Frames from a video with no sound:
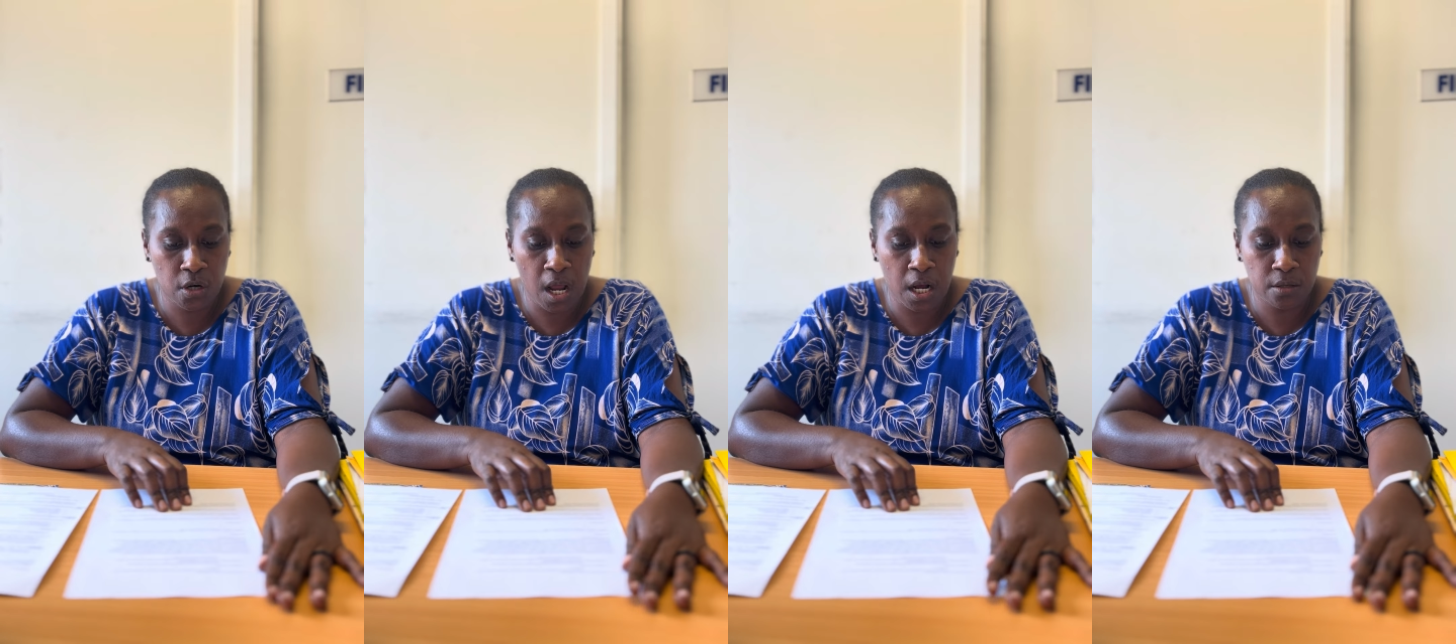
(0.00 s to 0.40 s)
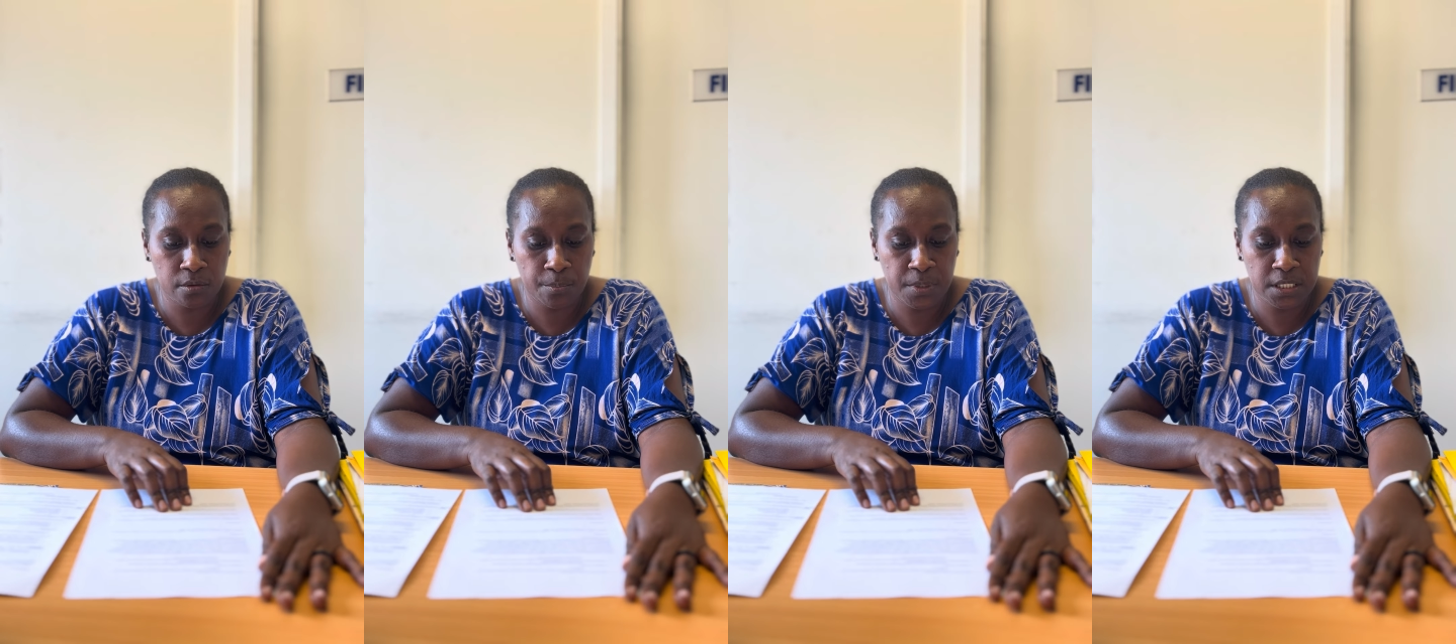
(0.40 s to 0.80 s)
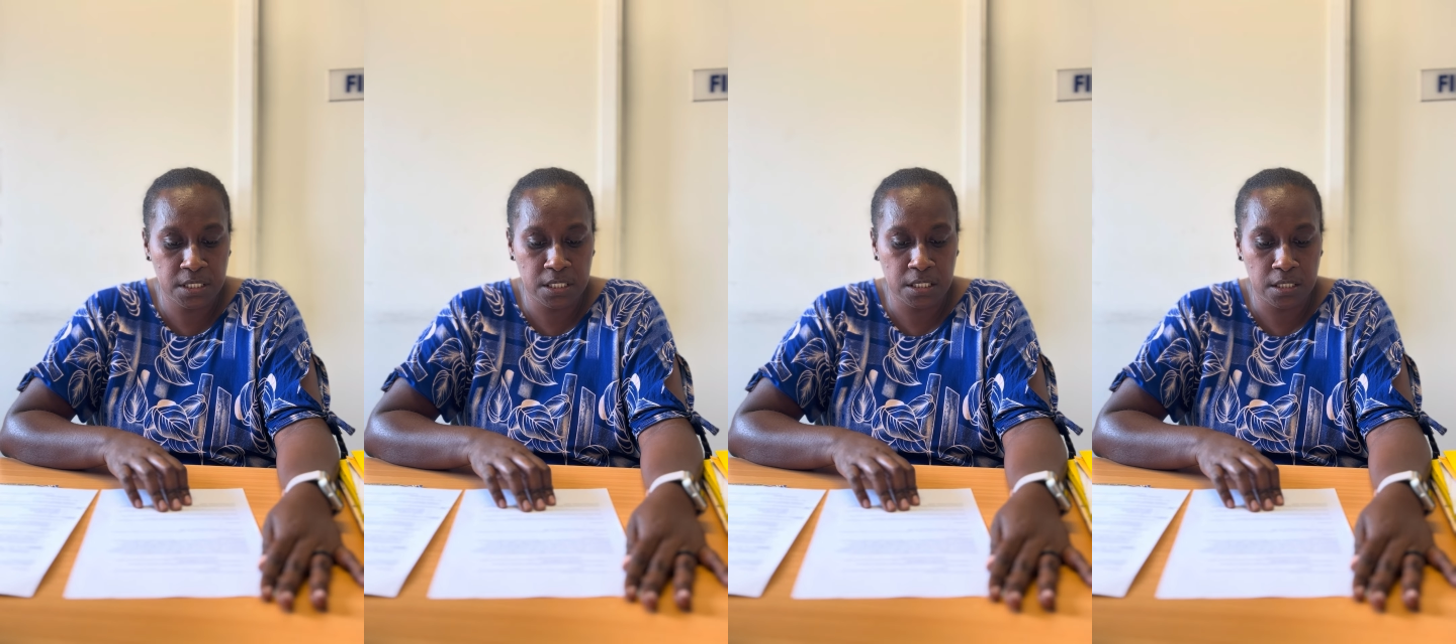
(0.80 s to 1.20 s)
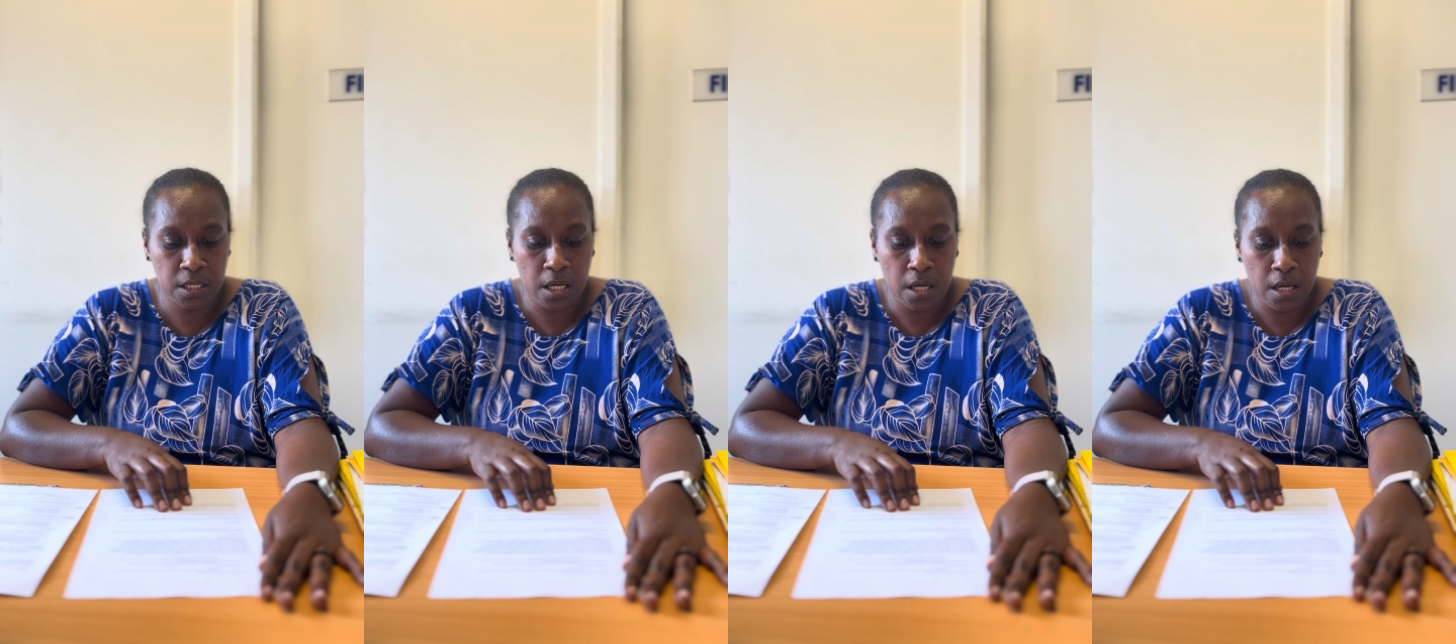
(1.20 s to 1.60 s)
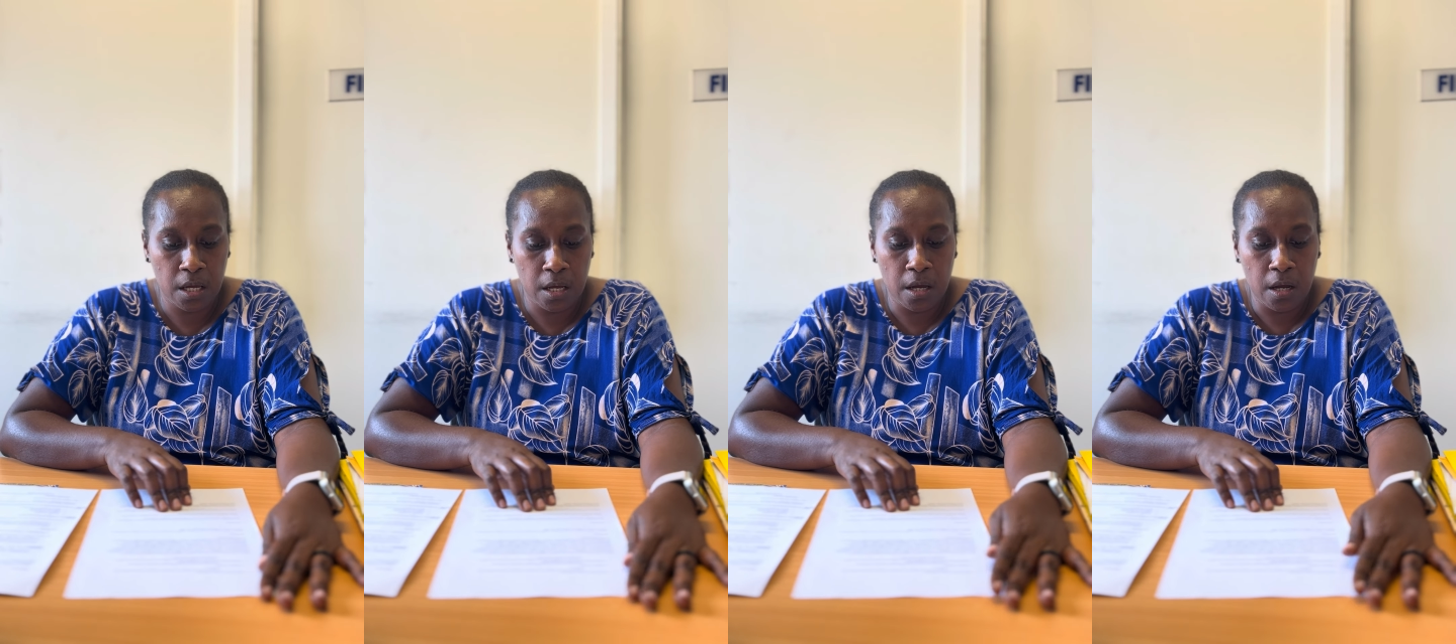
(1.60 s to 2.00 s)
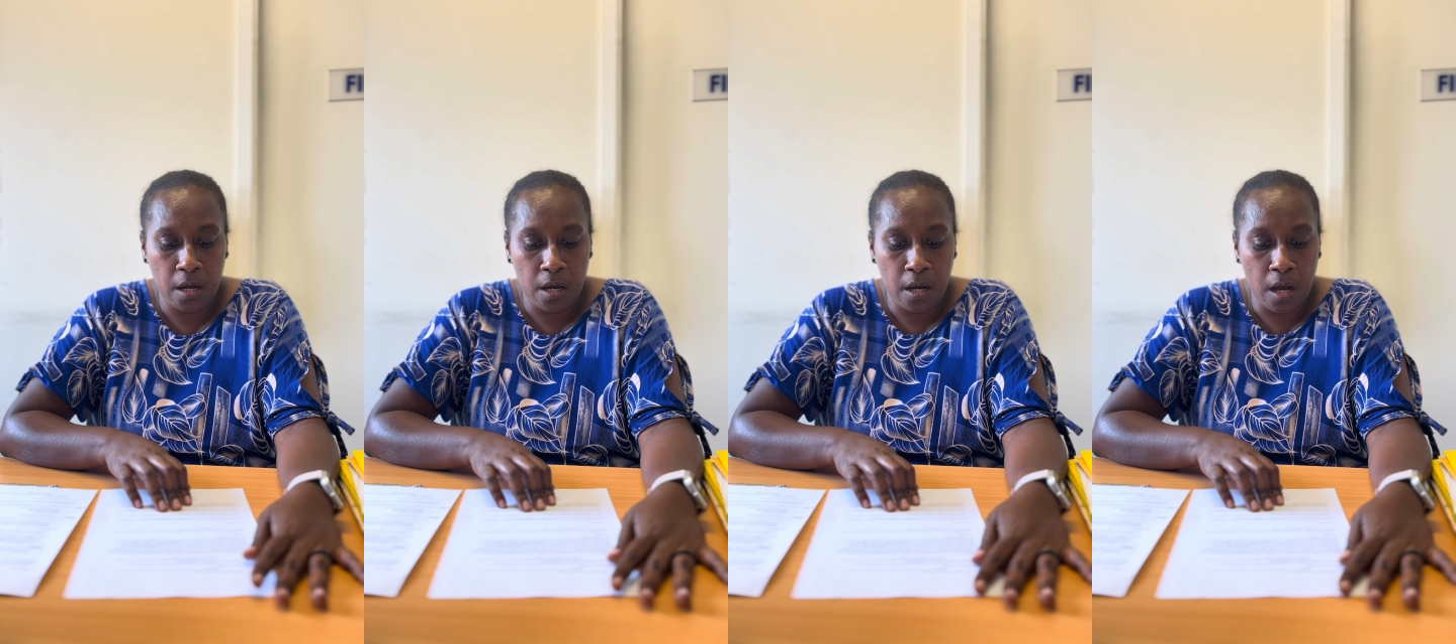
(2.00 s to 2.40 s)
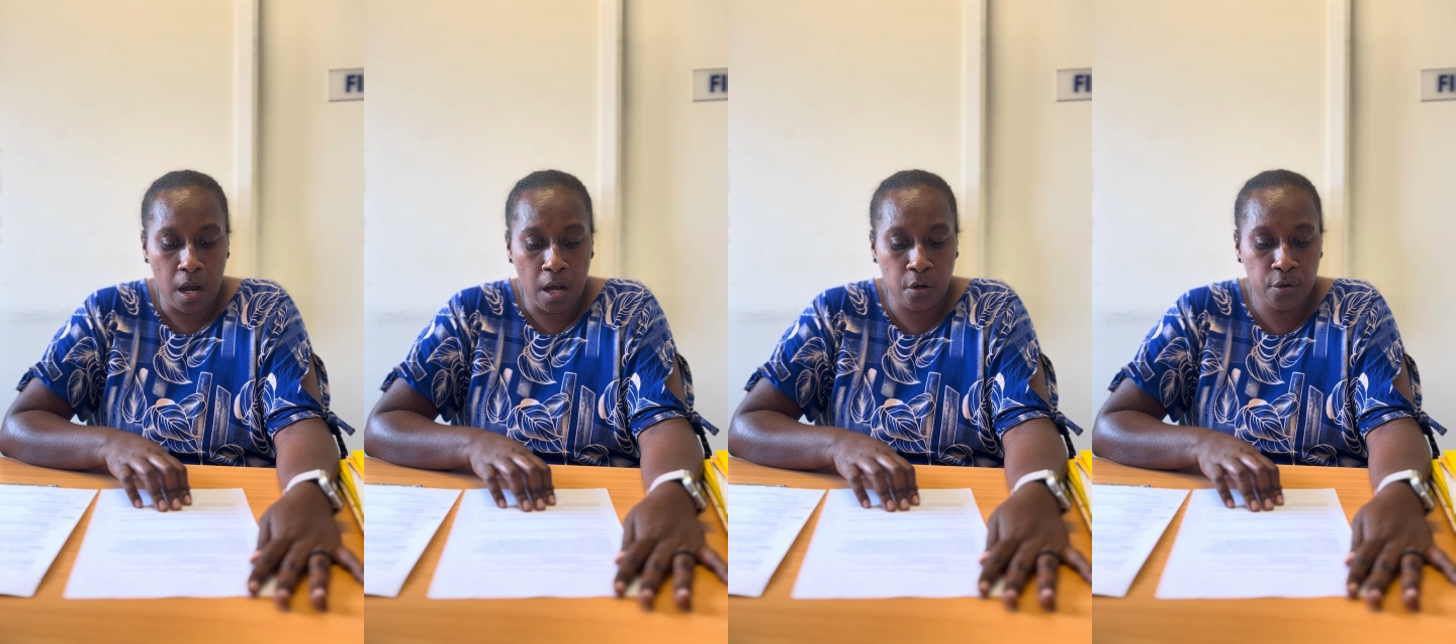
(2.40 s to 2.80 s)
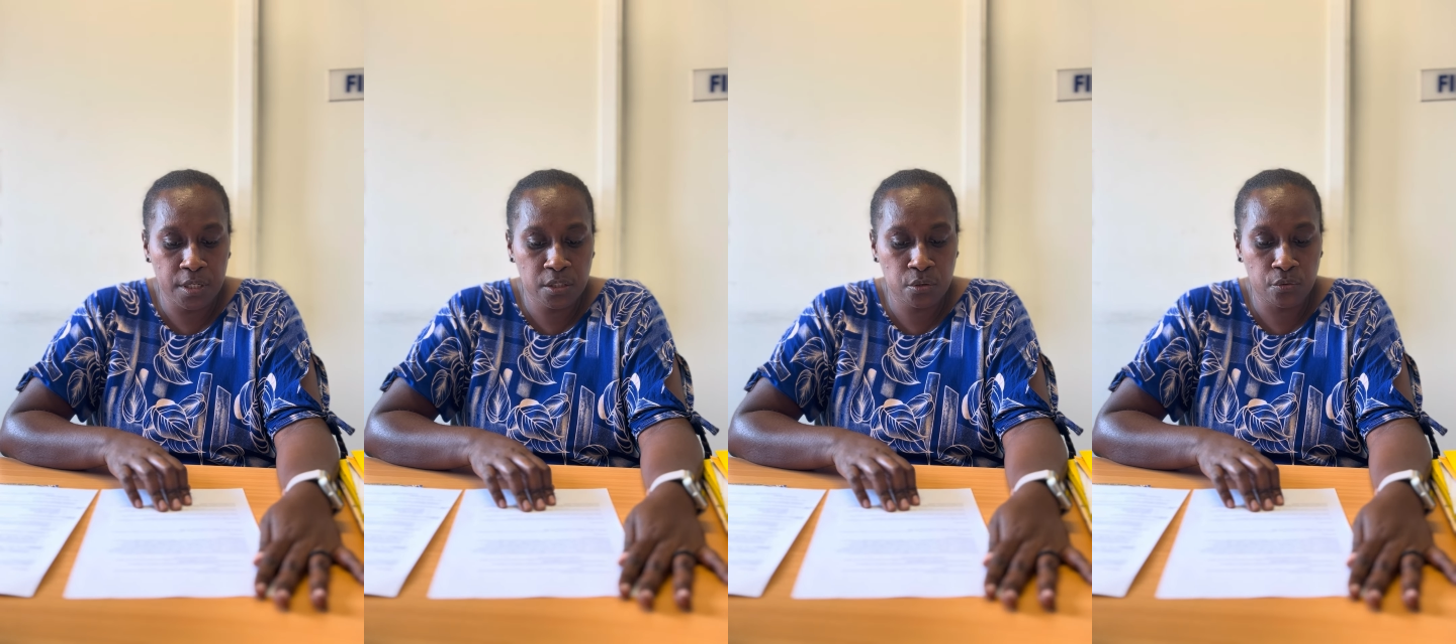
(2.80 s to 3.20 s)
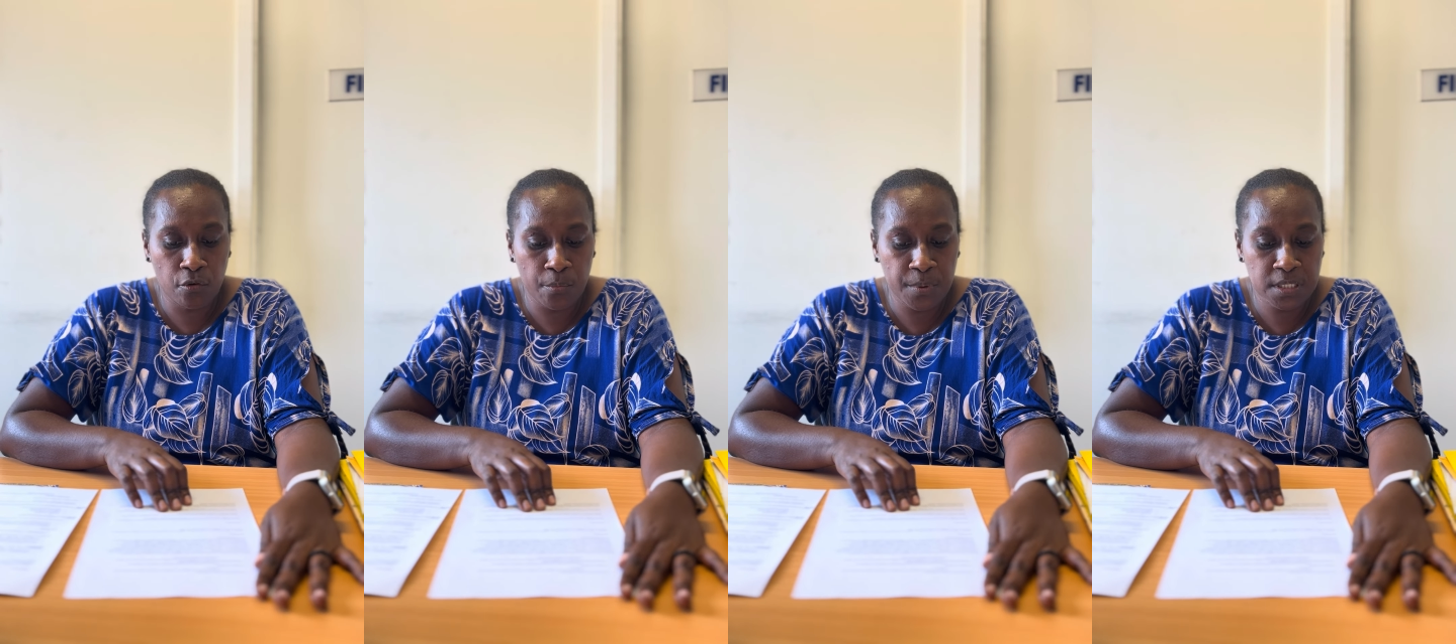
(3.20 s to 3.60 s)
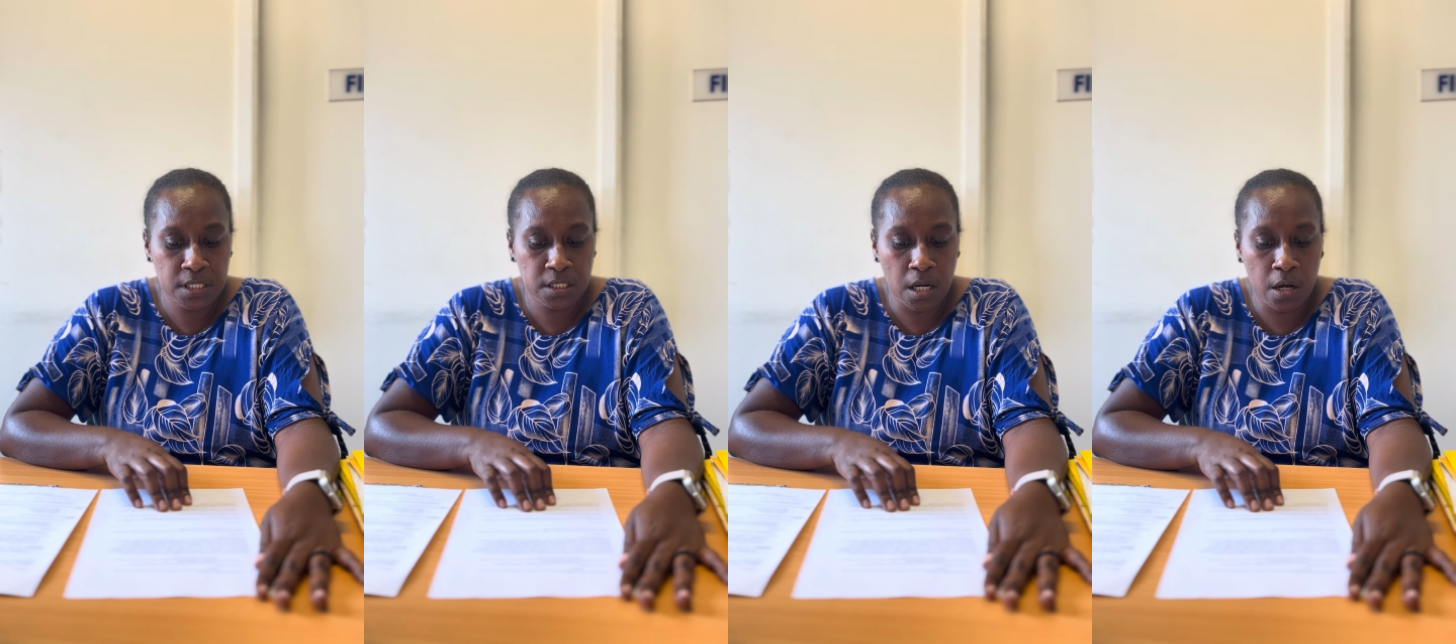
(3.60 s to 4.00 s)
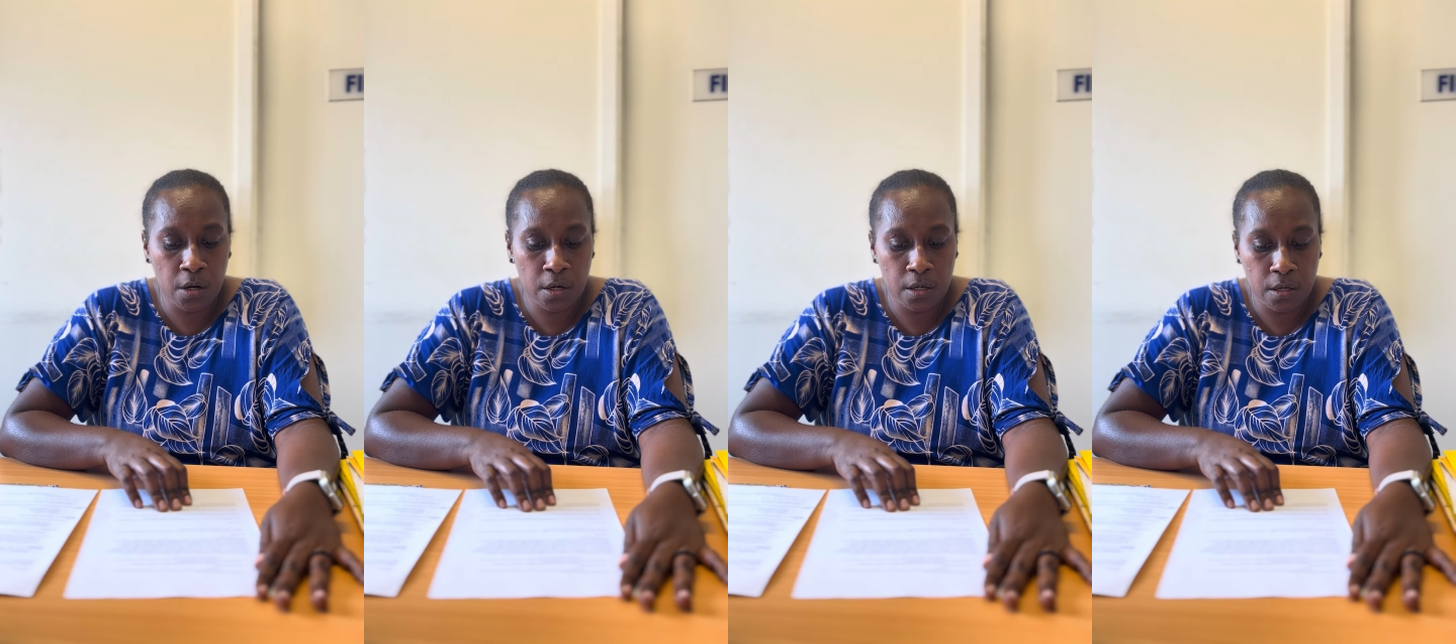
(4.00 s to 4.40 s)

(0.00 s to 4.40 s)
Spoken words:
accountability. According to Roberts et al.